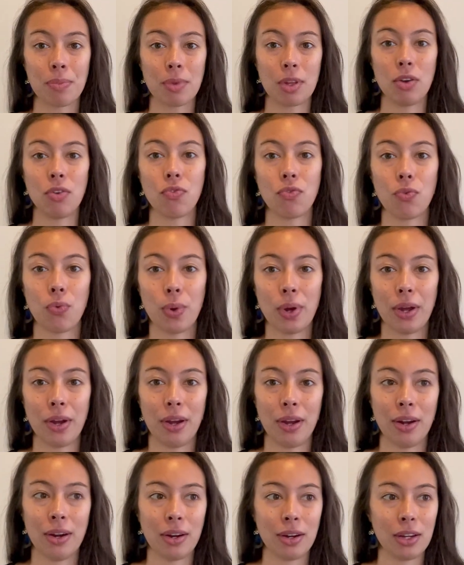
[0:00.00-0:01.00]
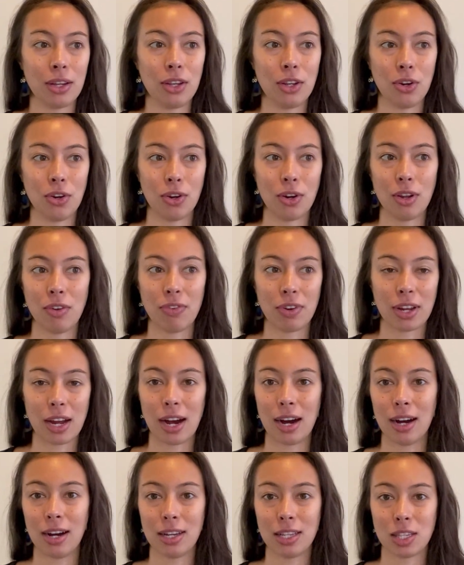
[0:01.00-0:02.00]
If a
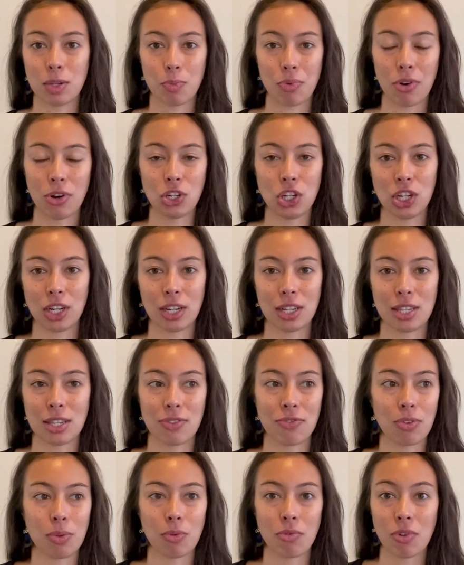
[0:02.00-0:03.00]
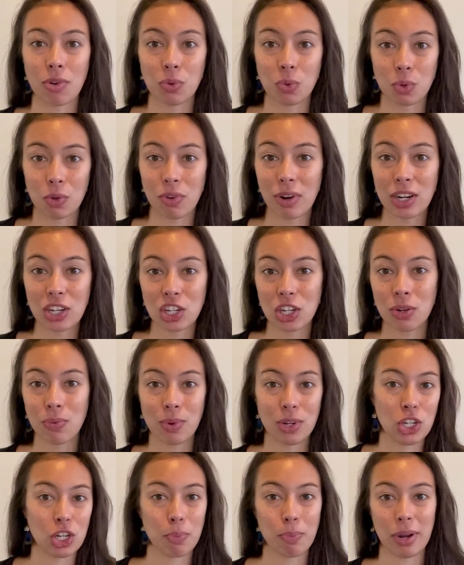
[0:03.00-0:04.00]
car's approaching us from the wrong direction,
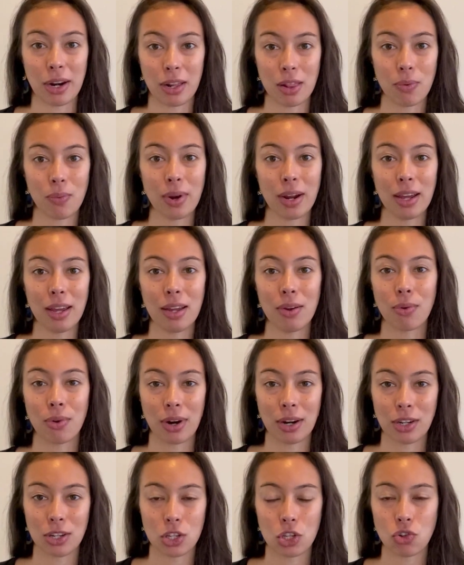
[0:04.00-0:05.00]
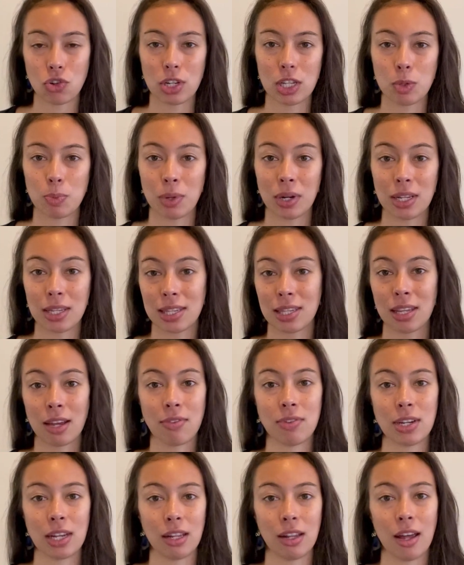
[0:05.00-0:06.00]
we jump out of the way, we're under stress, but it's
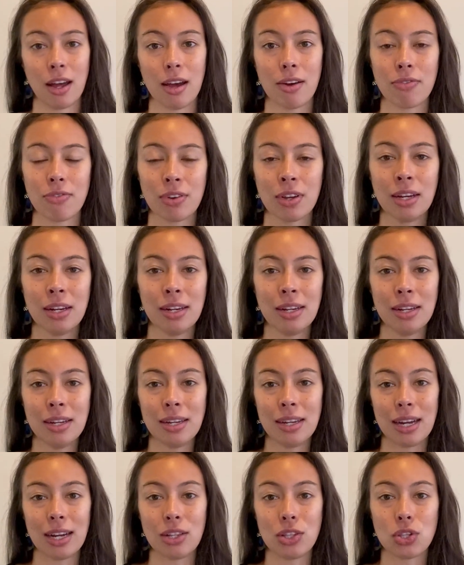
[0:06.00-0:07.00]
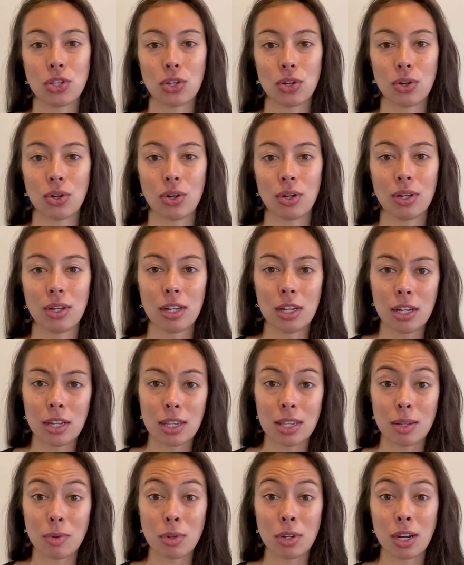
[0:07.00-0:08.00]
saved our life. And so
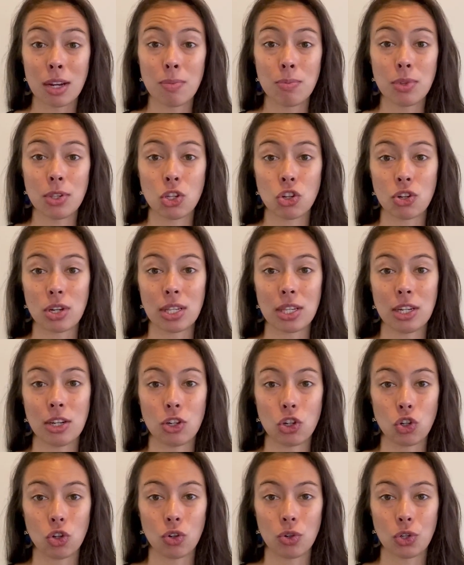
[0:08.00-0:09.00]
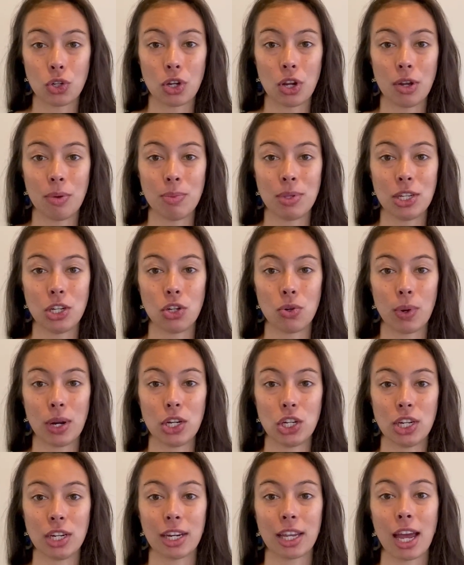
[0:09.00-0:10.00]
sometimes stress in a short-term
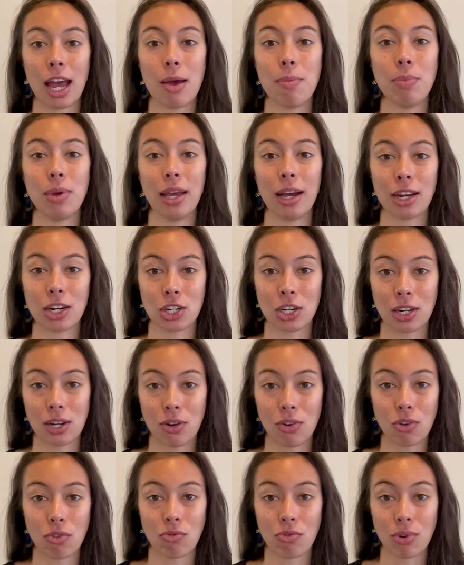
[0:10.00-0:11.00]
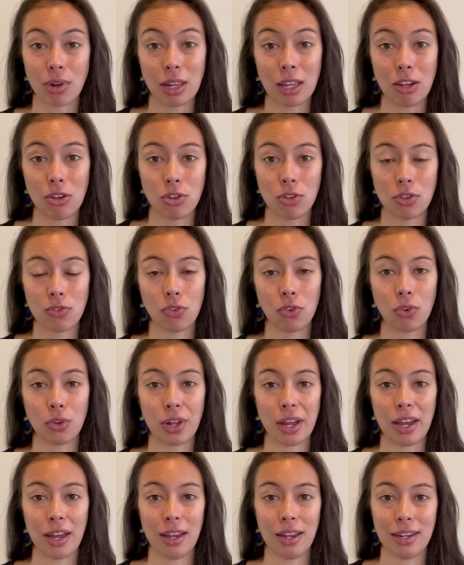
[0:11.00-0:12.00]
situation can be actually really useful
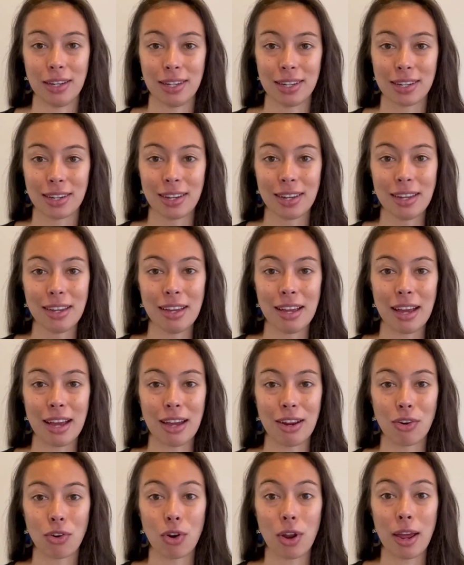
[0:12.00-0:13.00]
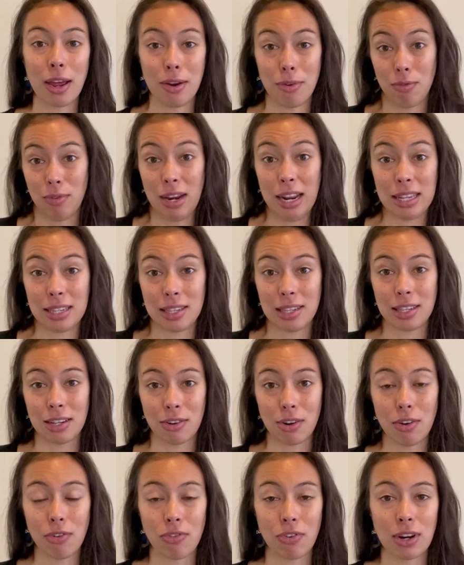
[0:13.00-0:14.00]
and
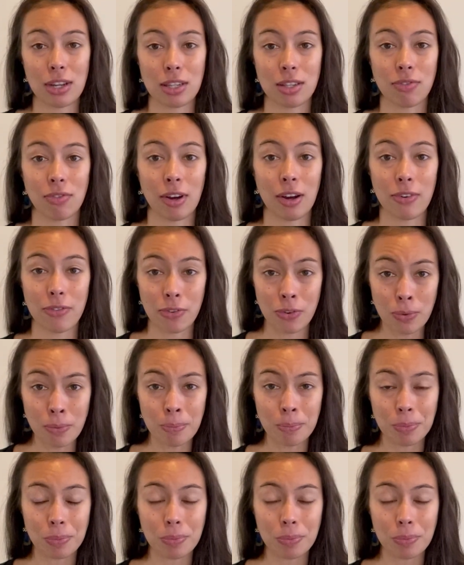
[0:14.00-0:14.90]
necessary for our survival.